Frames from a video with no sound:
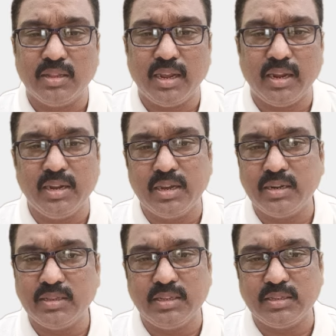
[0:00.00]
they
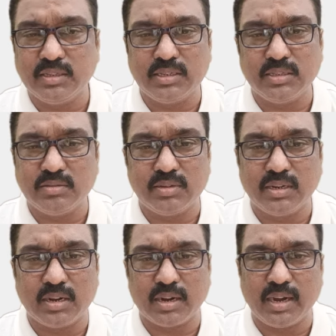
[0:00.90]
increase this is the one
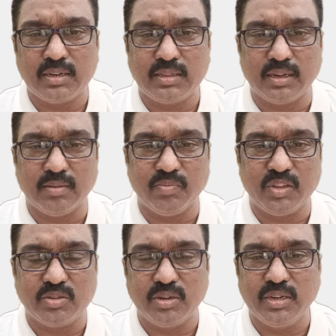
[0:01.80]
right thing,
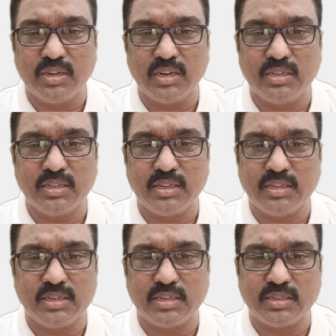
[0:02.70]
so increasing the
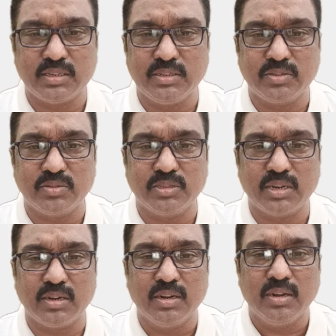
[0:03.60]
educational
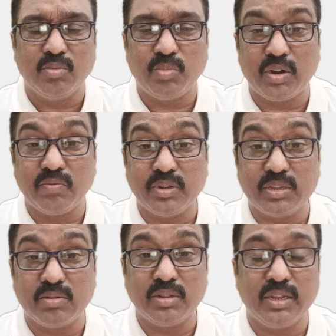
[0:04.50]
institution but
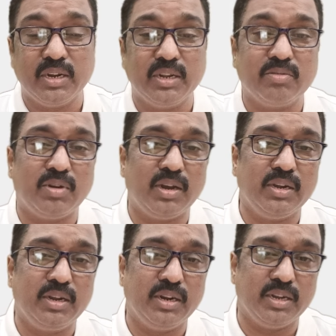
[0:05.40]
without any
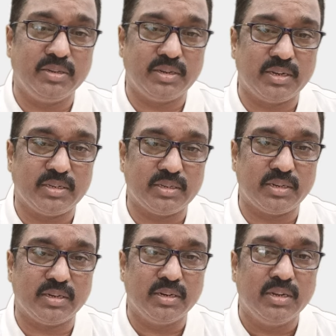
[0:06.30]
quality
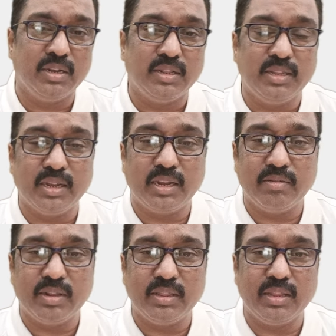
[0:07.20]
education. They
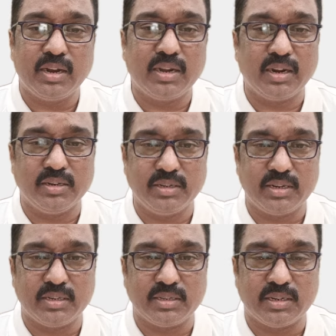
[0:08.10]
given that
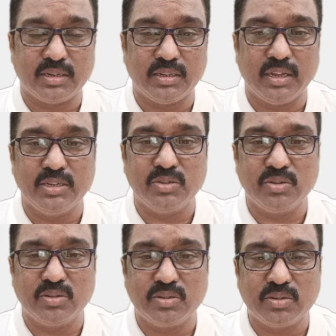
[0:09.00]
education, there is
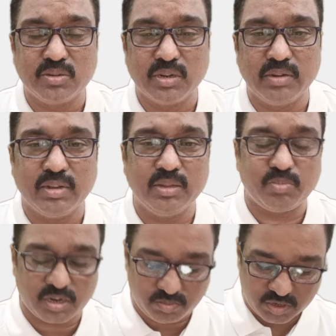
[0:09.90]
no given the
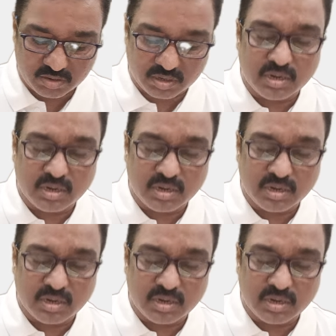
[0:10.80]
proper